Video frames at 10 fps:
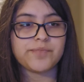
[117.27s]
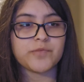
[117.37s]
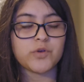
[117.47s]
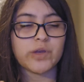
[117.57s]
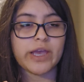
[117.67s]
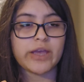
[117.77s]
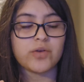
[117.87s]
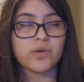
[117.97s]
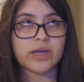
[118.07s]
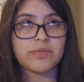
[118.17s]

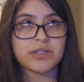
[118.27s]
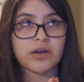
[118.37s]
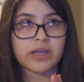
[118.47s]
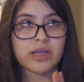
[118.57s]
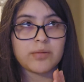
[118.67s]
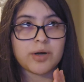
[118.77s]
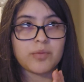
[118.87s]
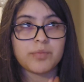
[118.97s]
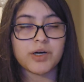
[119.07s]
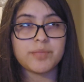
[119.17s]
You can be talking
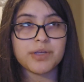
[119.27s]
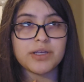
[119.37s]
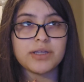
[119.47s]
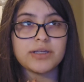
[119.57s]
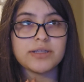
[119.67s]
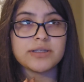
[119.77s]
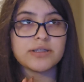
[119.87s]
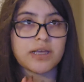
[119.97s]
about puppies,